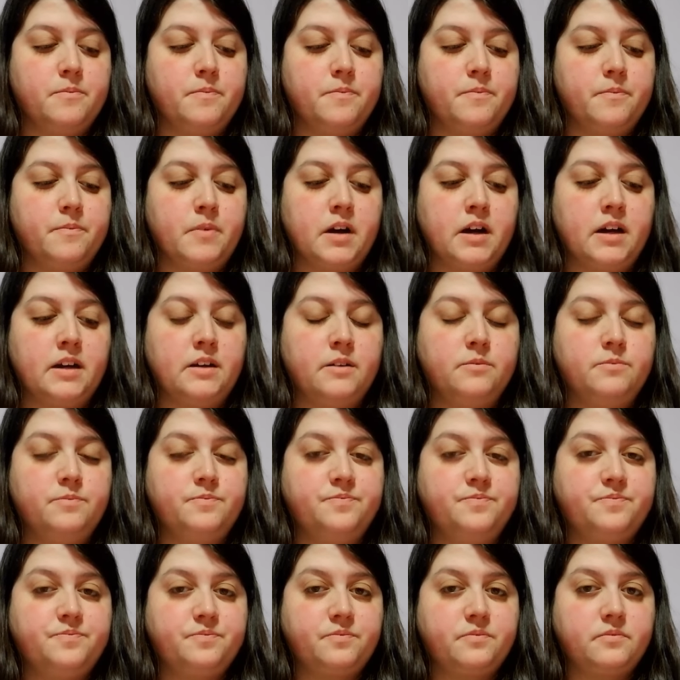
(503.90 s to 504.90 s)
But
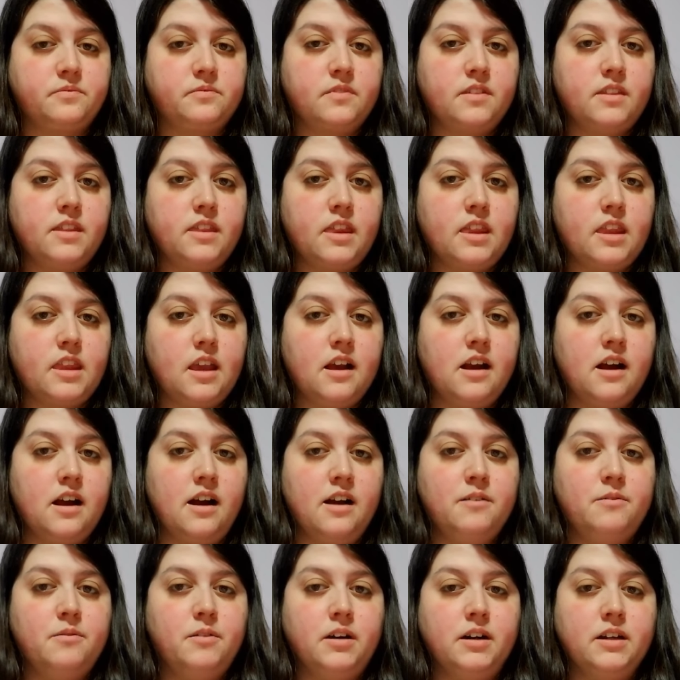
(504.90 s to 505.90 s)

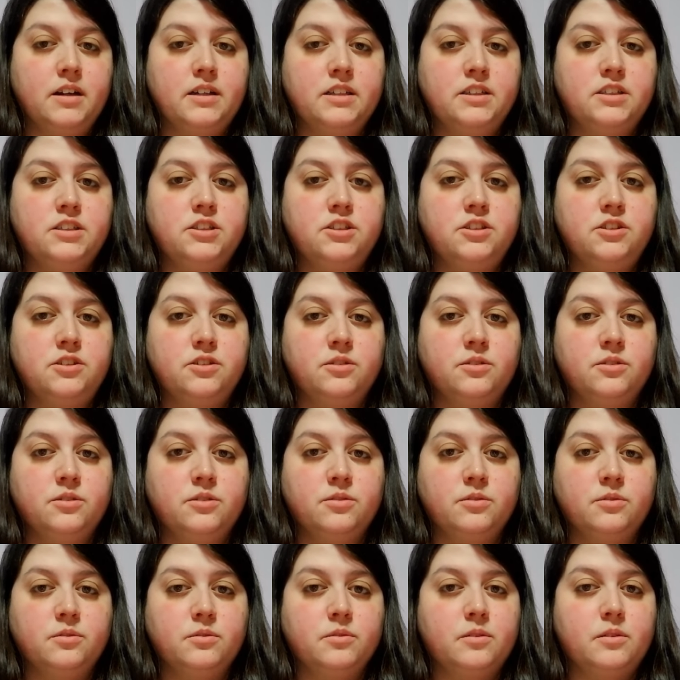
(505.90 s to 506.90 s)
I wanted
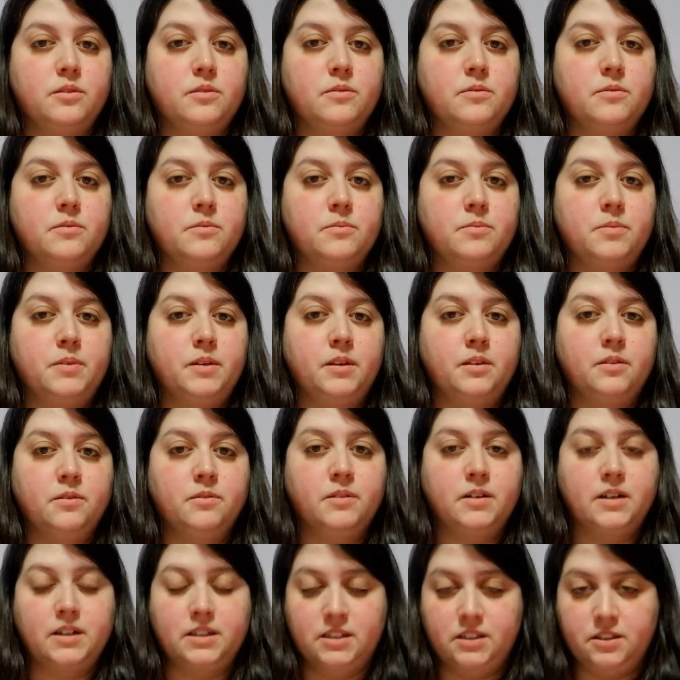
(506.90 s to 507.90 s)
to be the
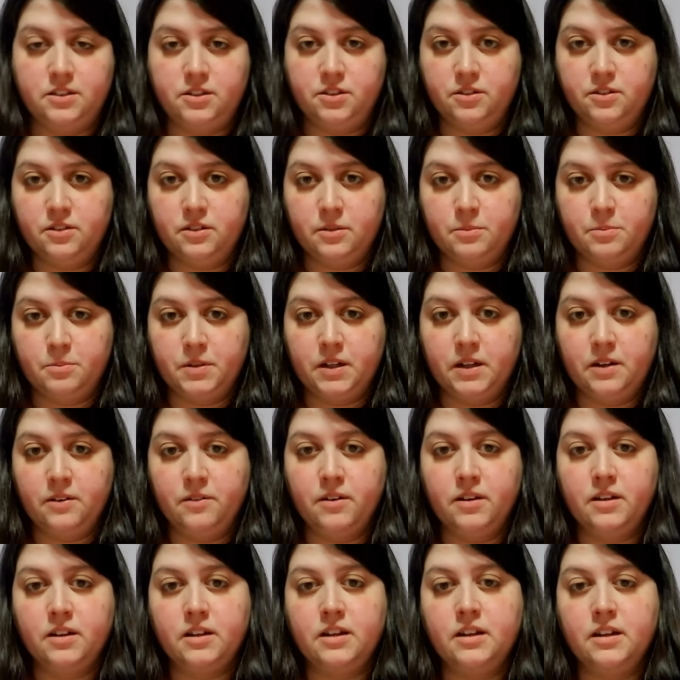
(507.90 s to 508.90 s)
one to, but I
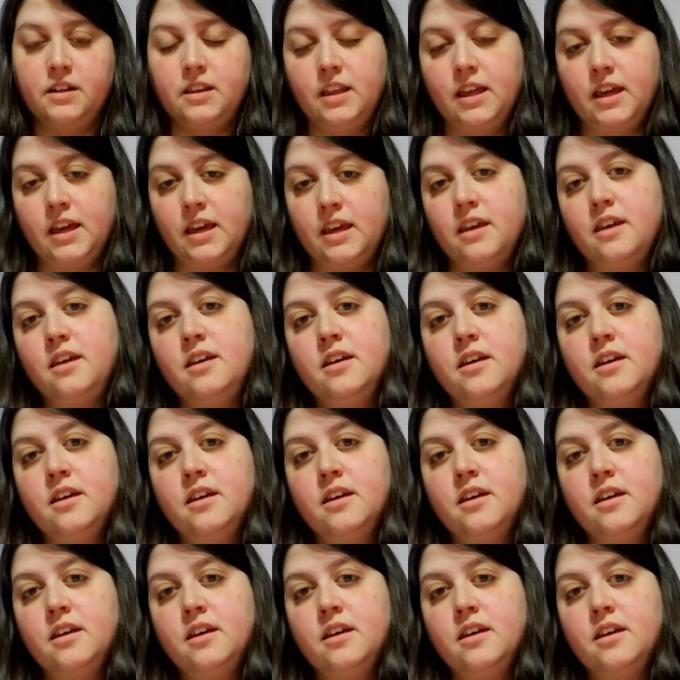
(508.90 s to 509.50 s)
want to like,